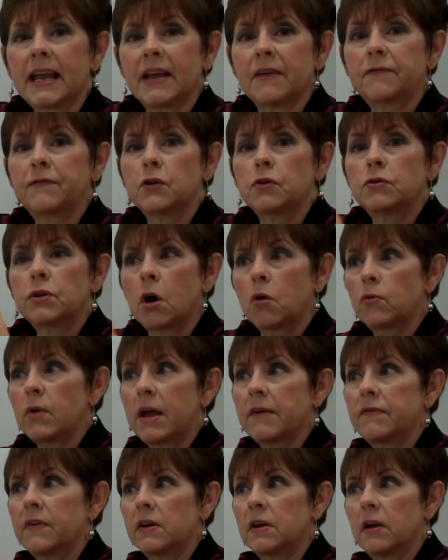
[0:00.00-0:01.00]
If you don't
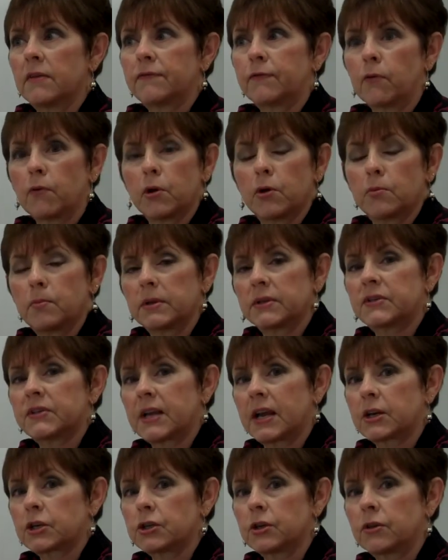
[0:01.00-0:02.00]
have enough room in
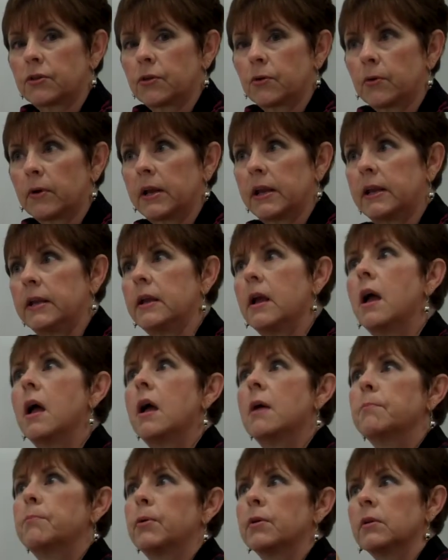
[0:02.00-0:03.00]
section 3,
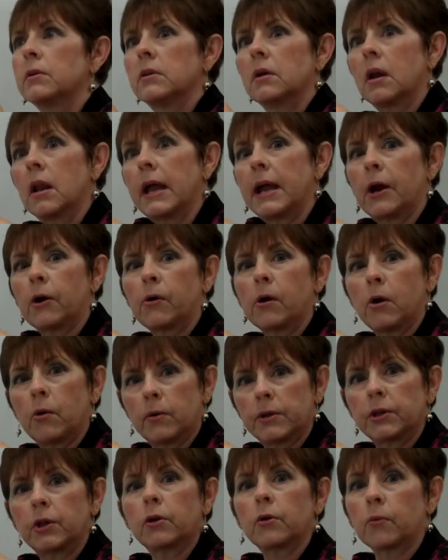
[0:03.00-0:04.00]
put a little
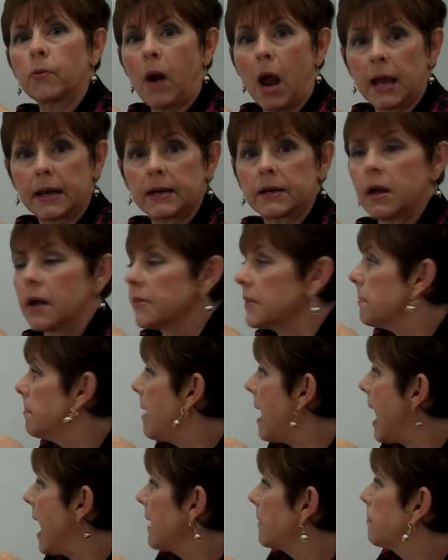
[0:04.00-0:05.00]
arrow and you can write it on the
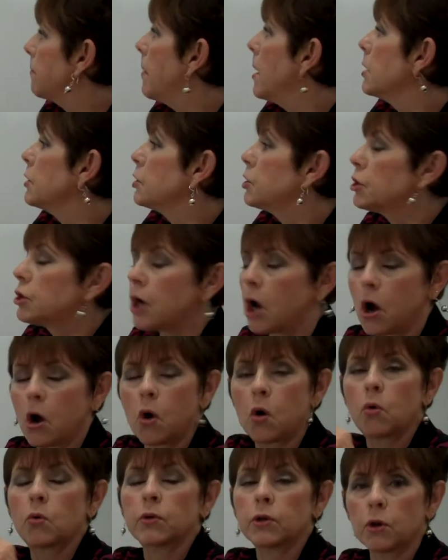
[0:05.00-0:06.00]
back. But
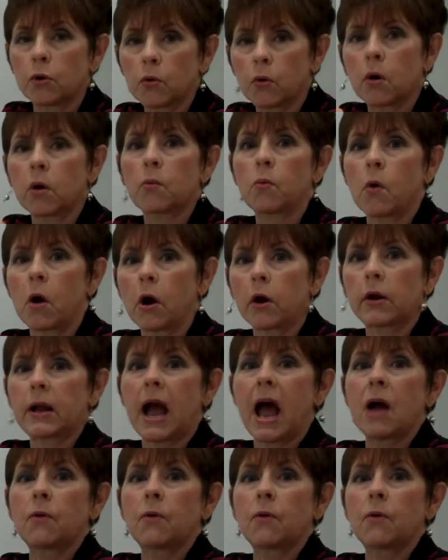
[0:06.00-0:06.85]
show your work.